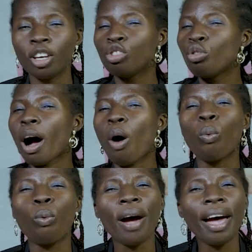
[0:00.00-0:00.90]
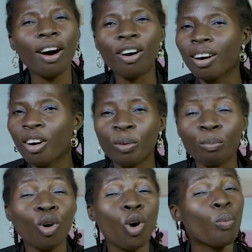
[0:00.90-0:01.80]
you are
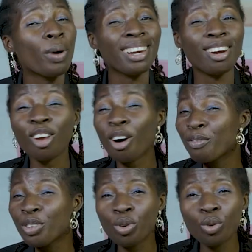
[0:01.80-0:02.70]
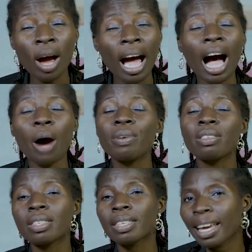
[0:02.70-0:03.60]
welcome. We love you and we
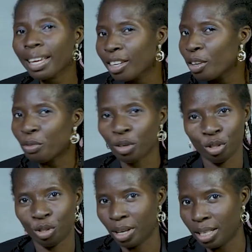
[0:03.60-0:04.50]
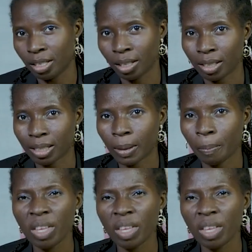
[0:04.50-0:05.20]
thank you for joining us.